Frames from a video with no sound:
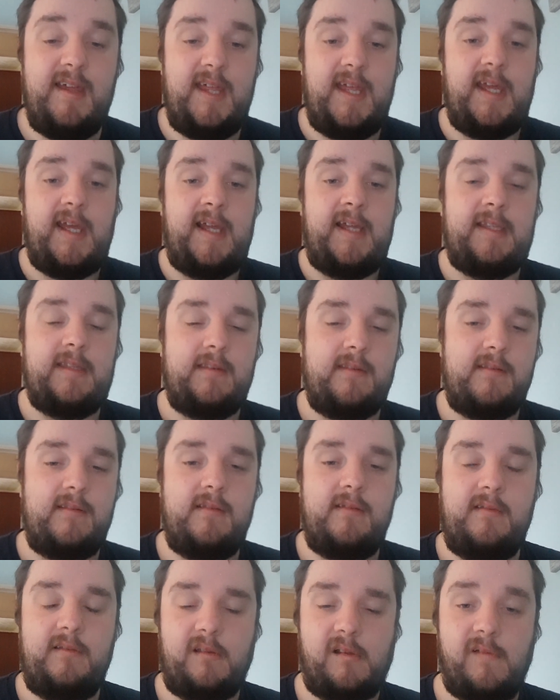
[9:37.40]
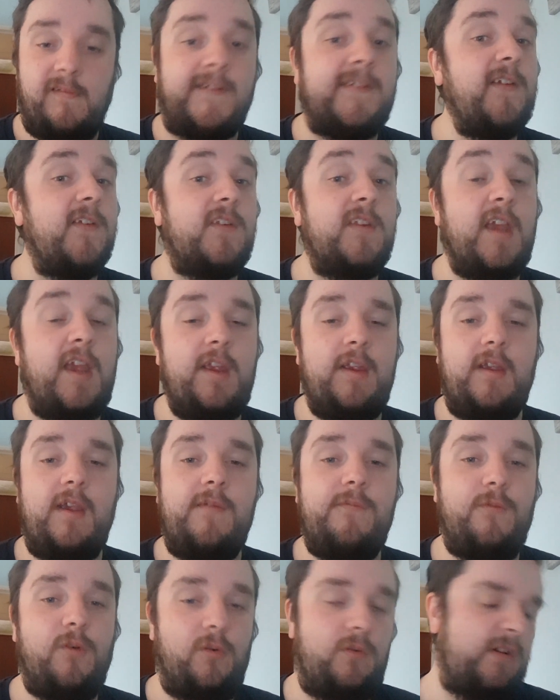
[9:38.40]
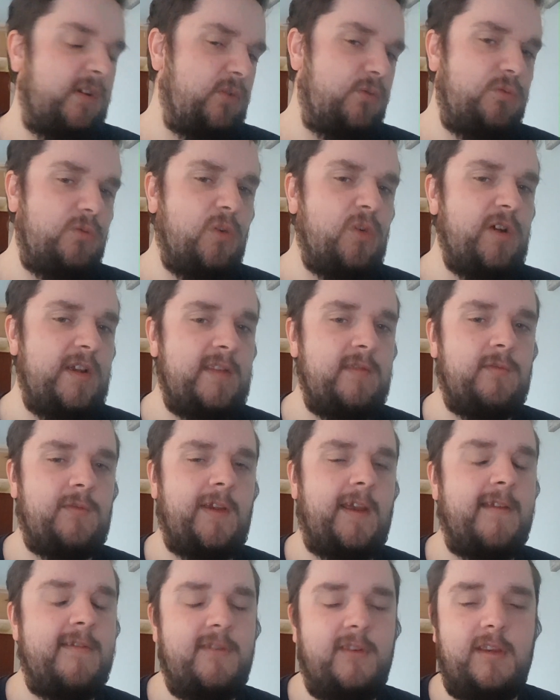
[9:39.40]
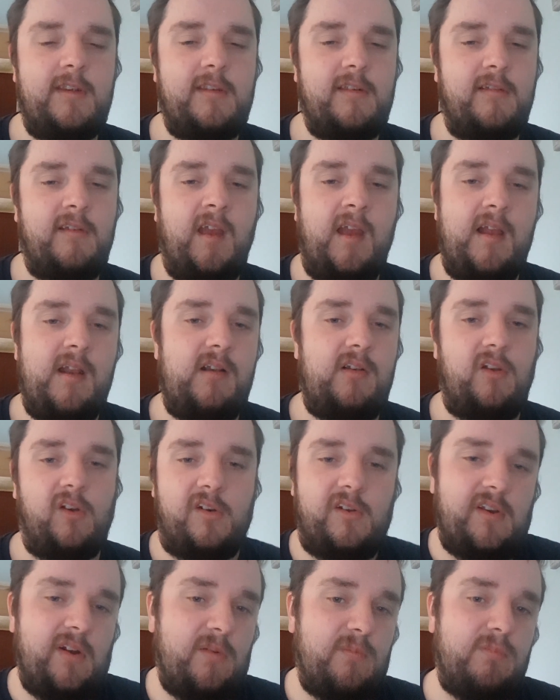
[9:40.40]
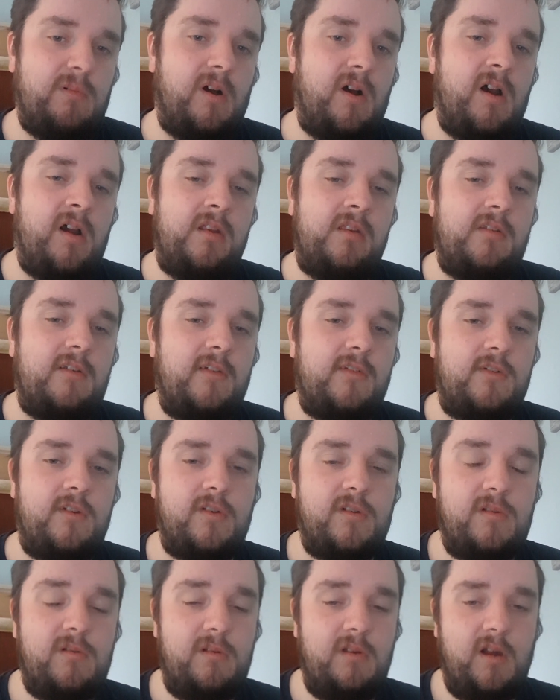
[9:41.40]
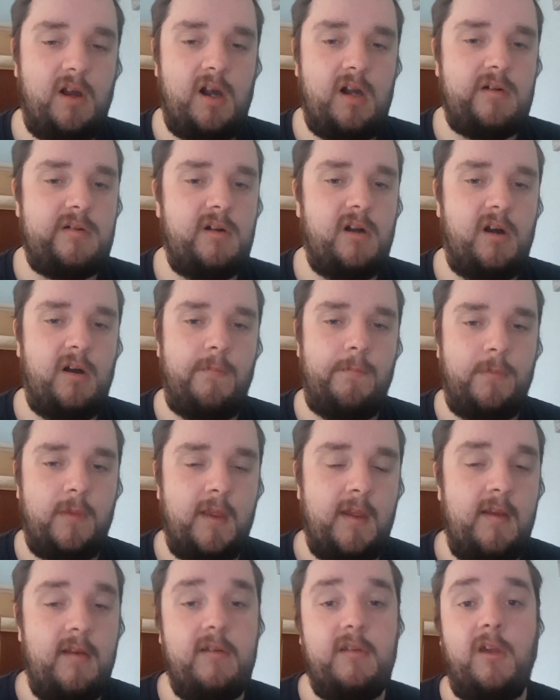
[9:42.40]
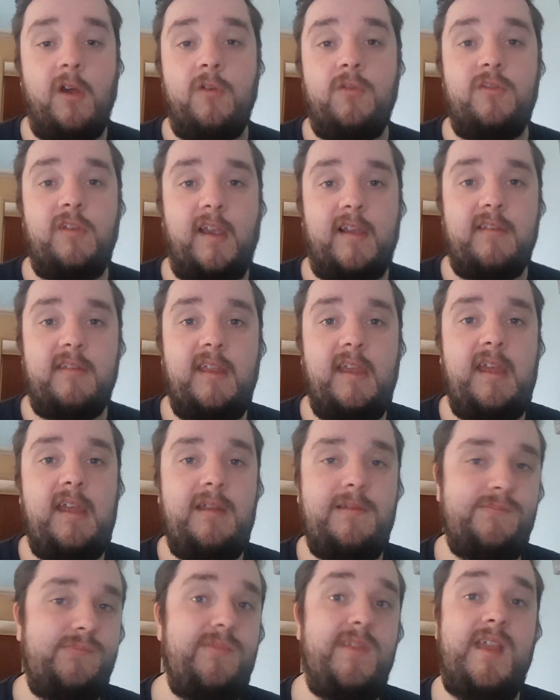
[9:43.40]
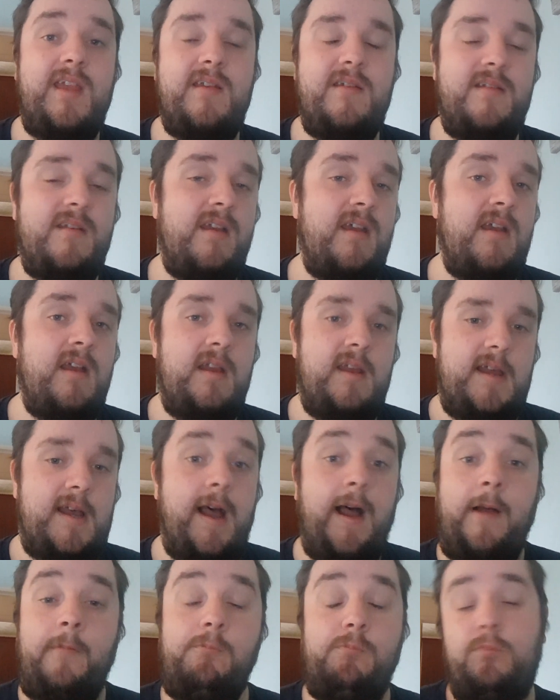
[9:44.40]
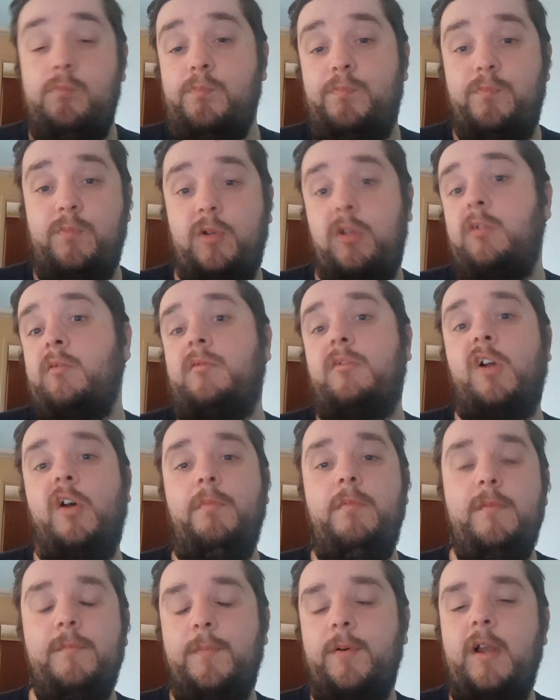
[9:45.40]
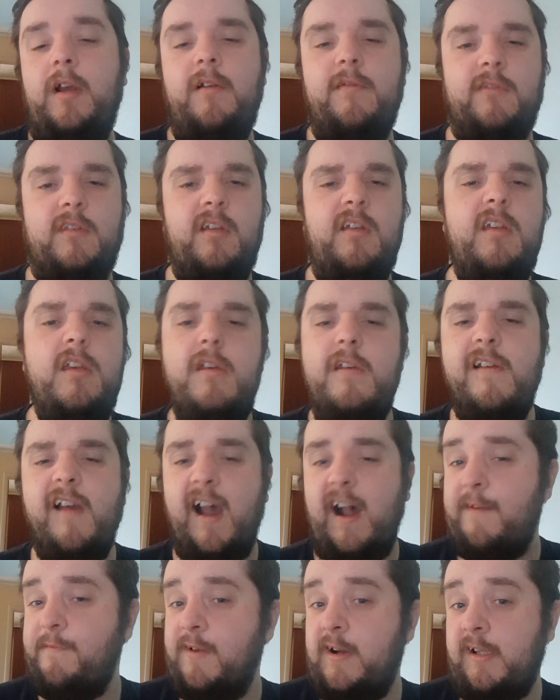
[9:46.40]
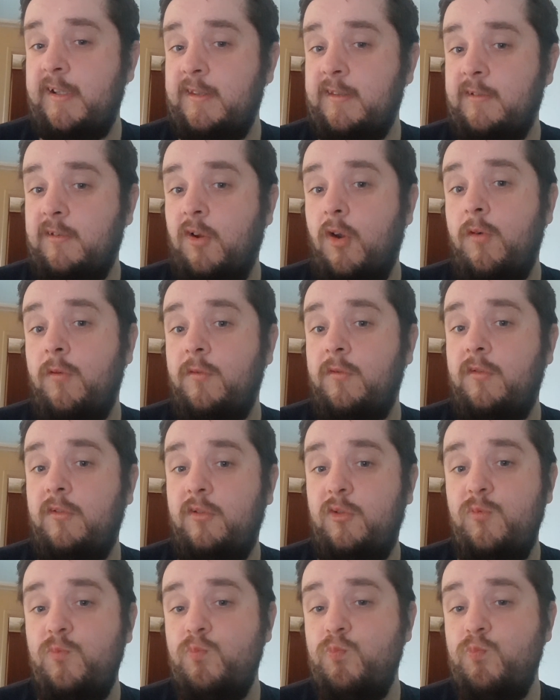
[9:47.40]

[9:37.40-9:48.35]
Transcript: And like I say, if you're all interested in looking up what hunters I've got, go check there. Comment below. Do you have hundos?